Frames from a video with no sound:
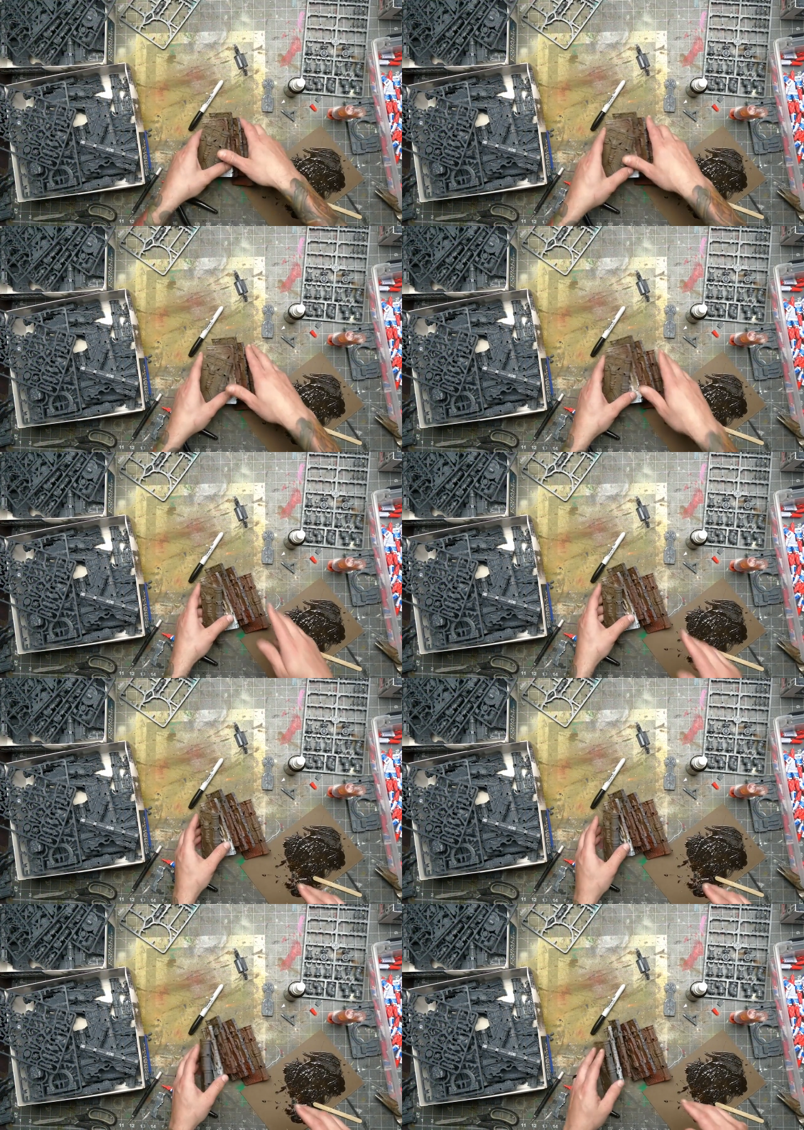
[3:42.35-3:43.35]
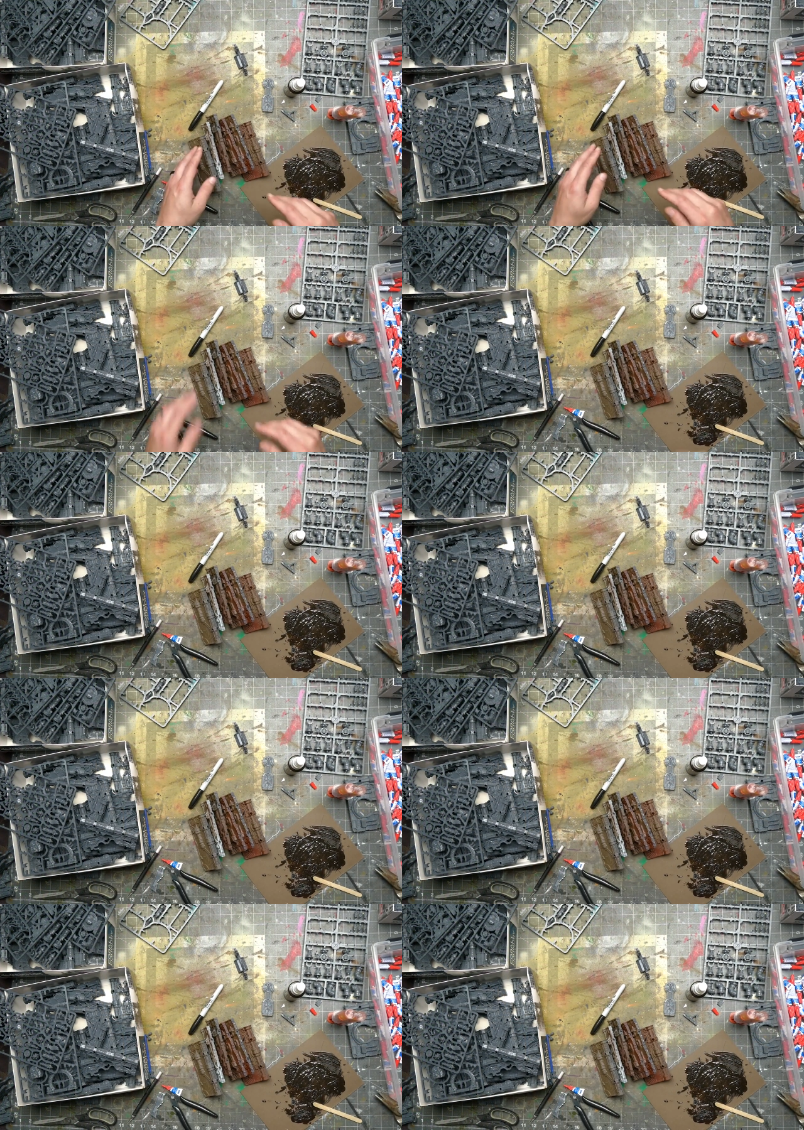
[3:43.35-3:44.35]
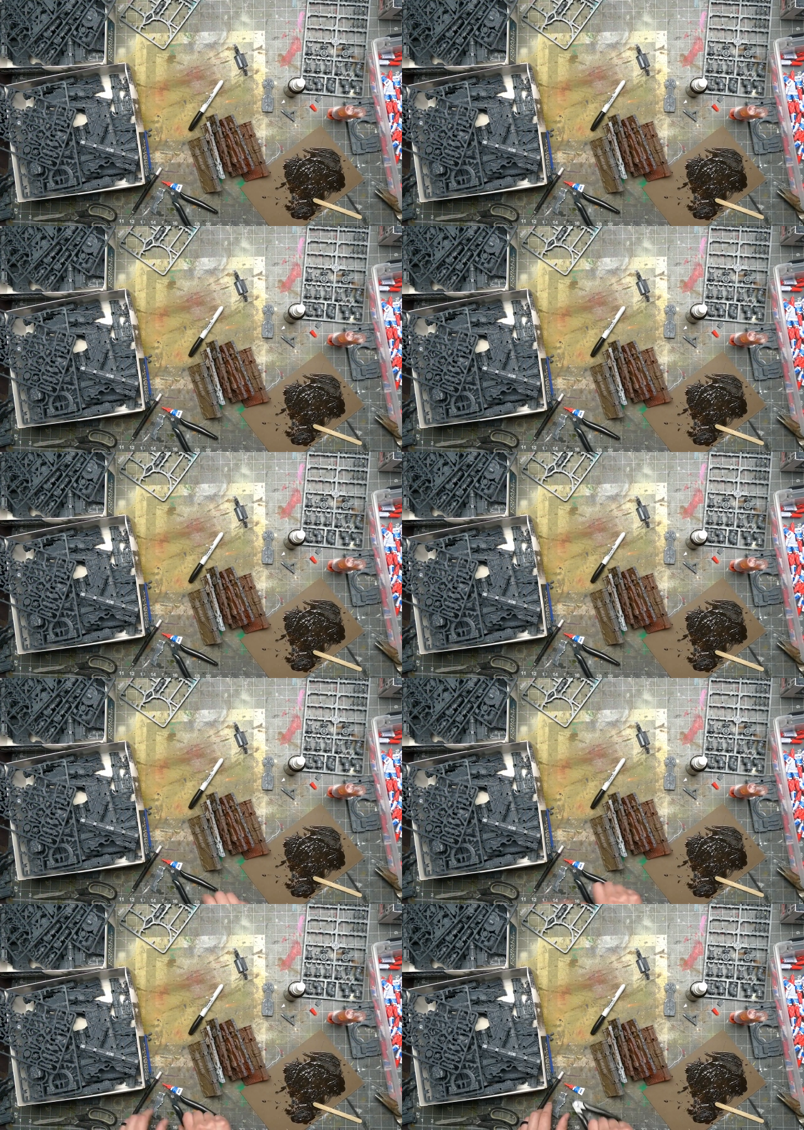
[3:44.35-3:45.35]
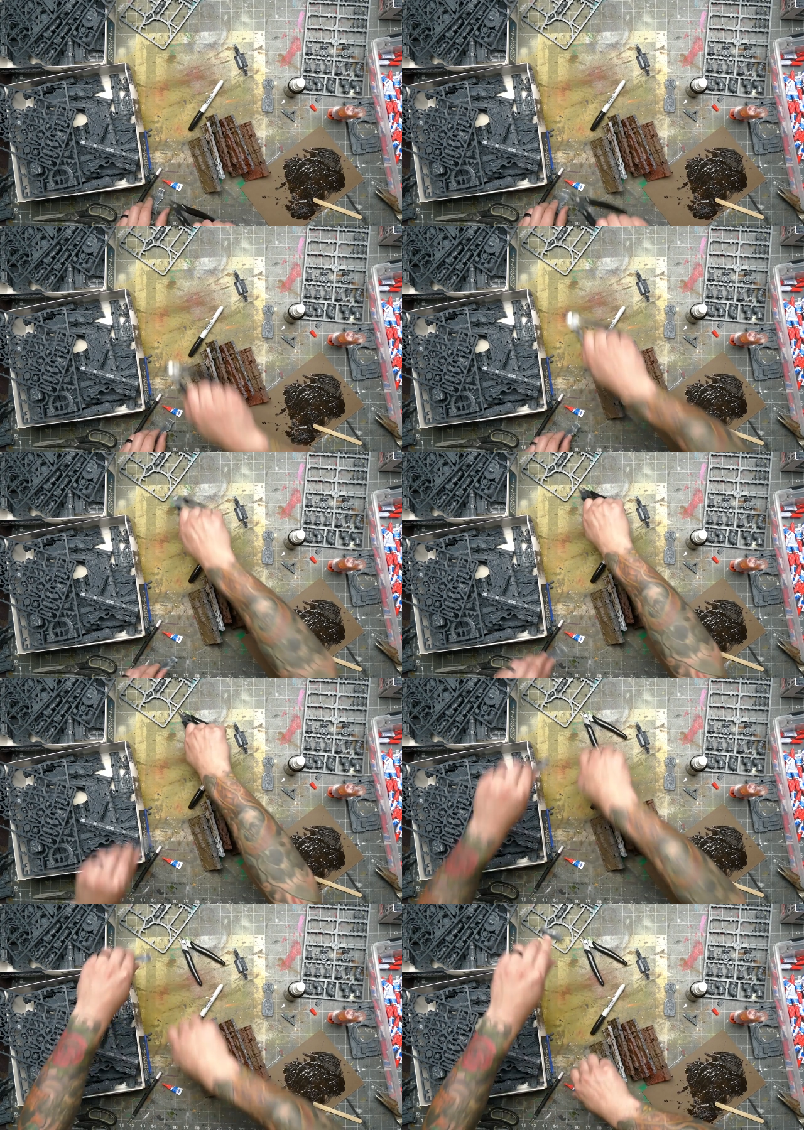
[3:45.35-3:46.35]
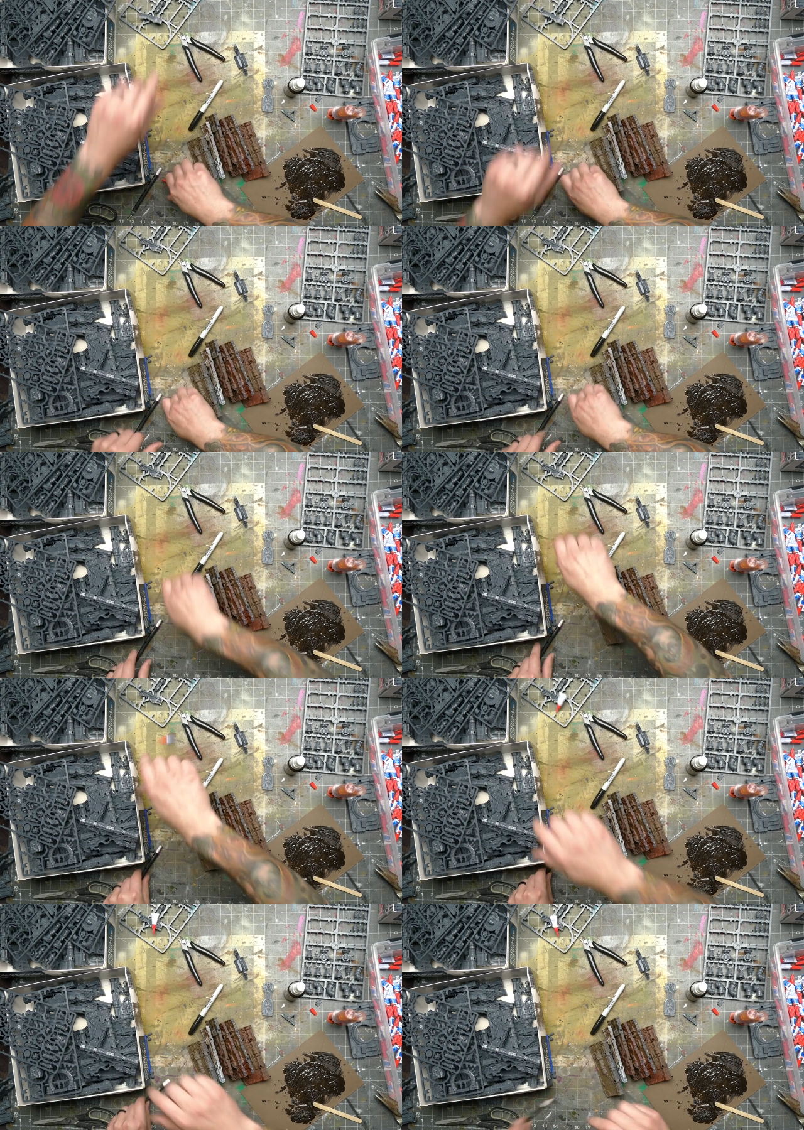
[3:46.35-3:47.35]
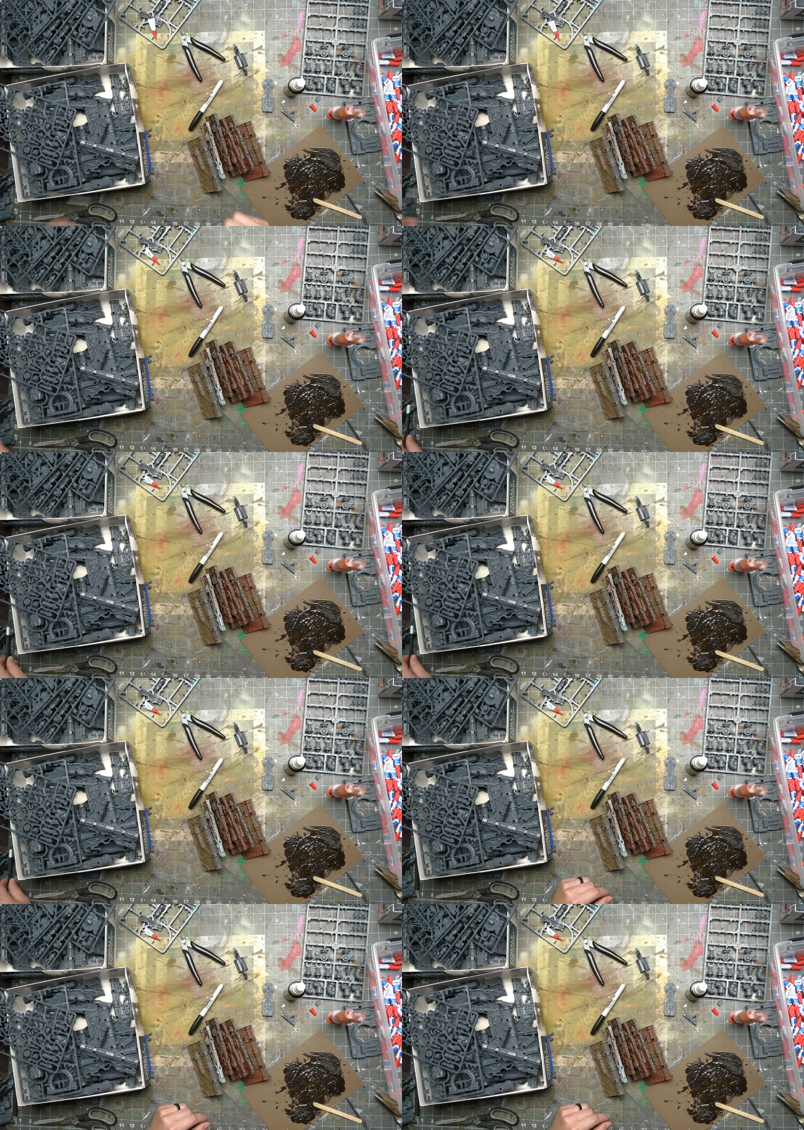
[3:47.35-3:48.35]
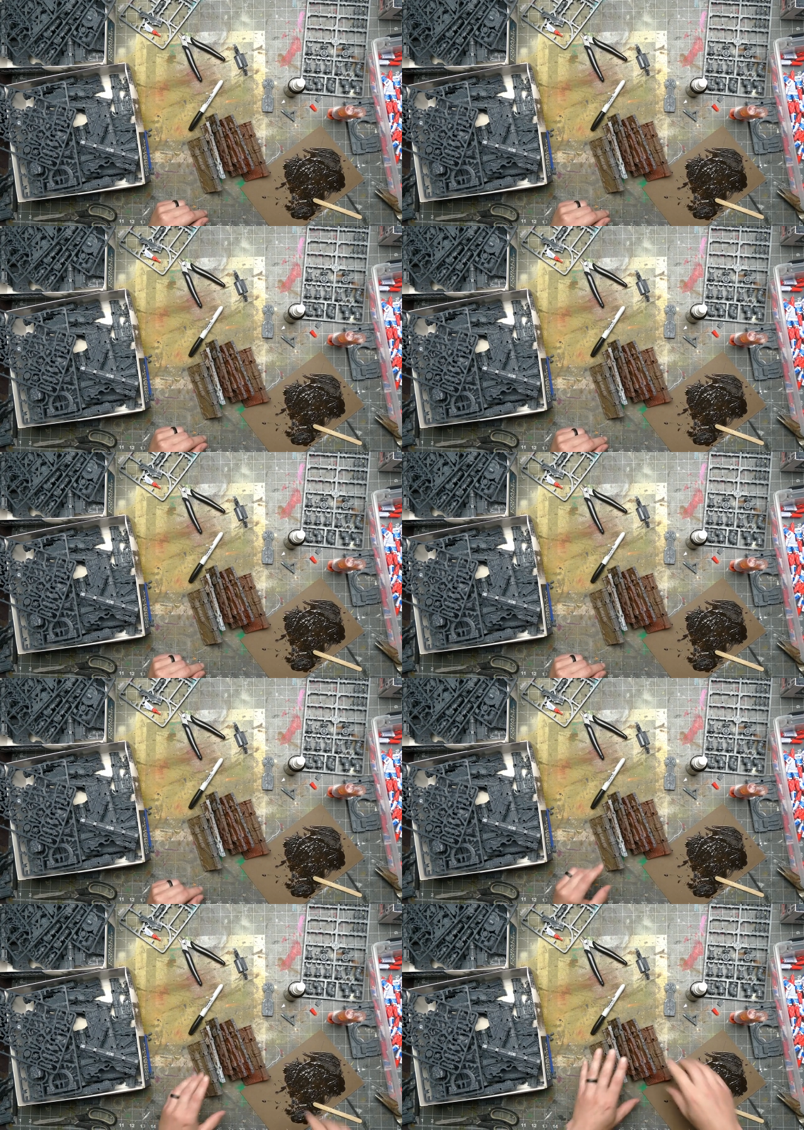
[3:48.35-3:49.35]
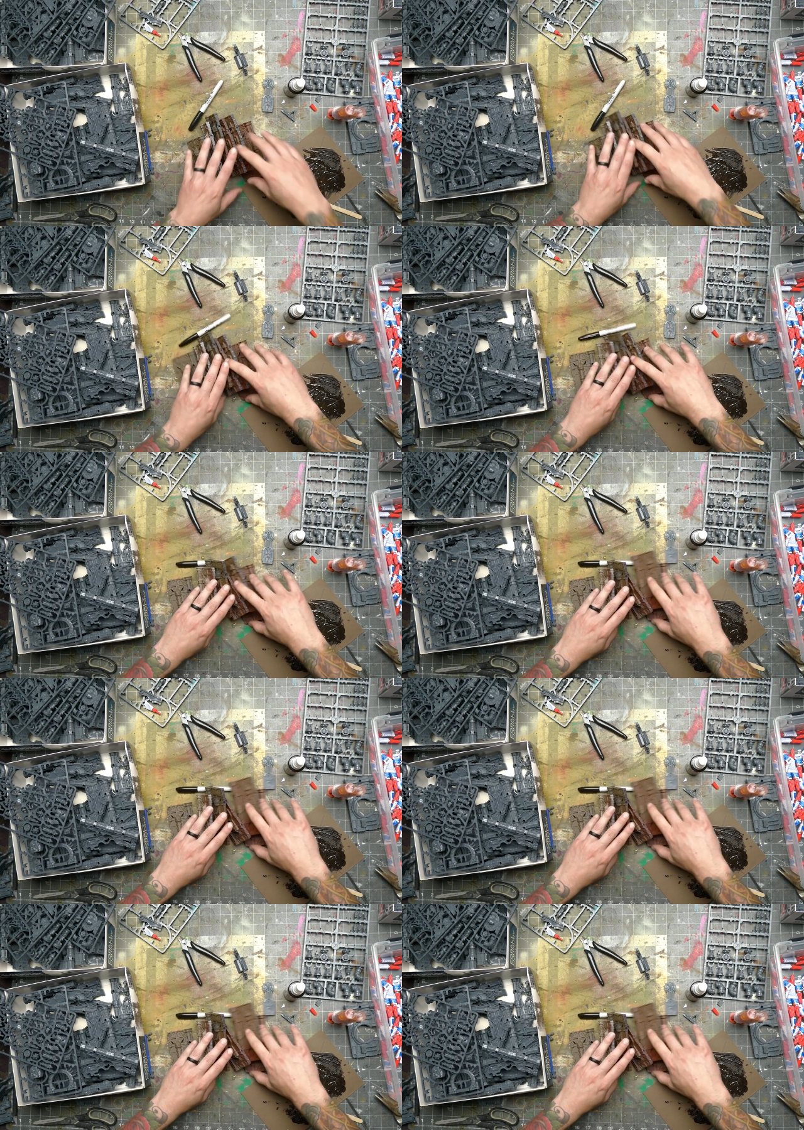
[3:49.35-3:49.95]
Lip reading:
[unreadable: no face in view]